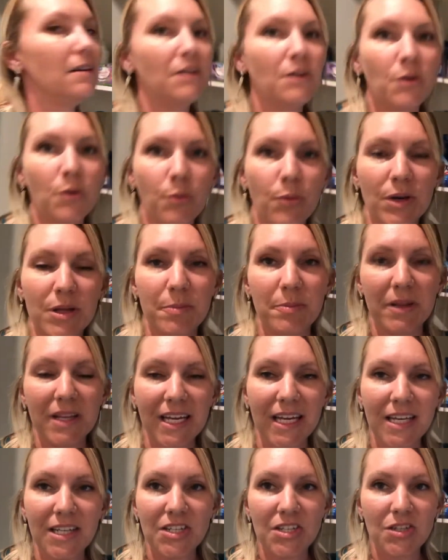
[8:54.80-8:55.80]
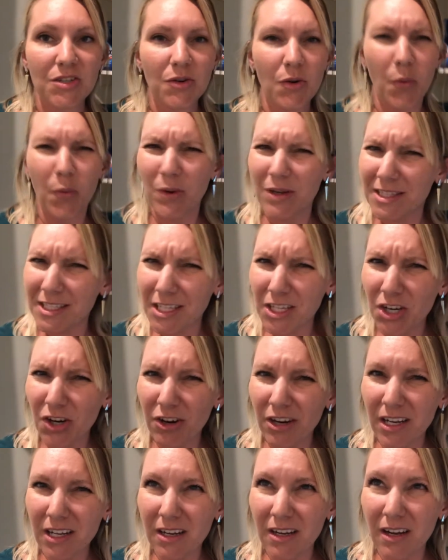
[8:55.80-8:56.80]
with bleach. What's in
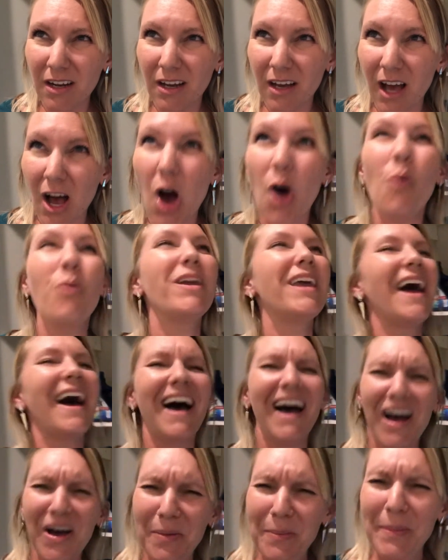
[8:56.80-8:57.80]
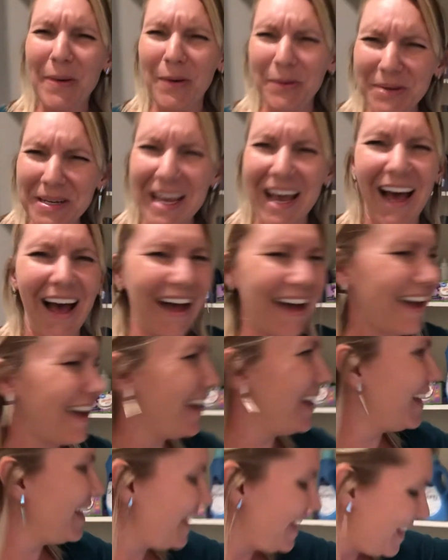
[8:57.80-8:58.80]
urine? Oh yeah, ammonia.
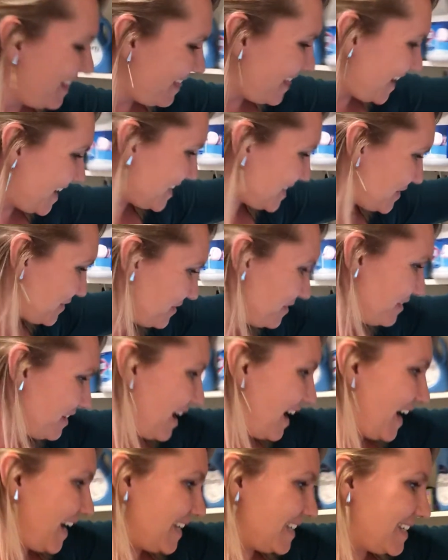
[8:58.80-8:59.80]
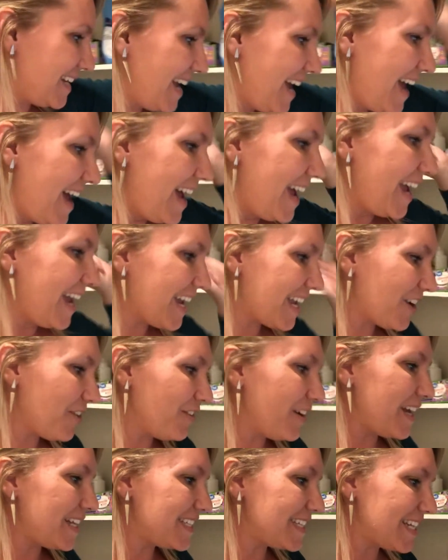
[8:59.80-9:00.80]
That's right. It
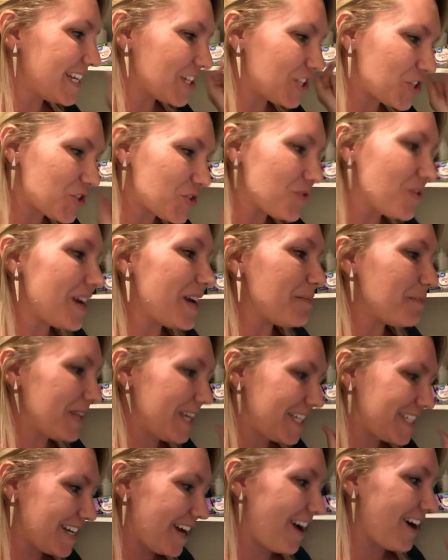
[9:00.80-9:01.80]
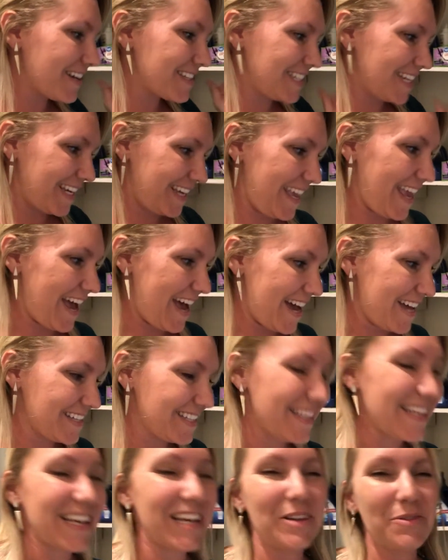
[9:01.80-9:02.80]
creates an extremely toxic gas
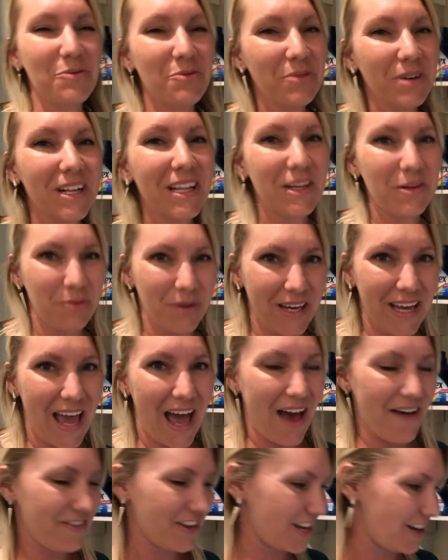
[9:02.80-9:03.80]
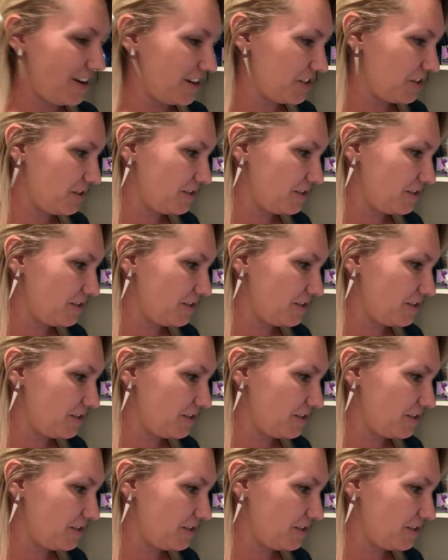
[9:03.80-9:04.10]
that can really wreak havoc on your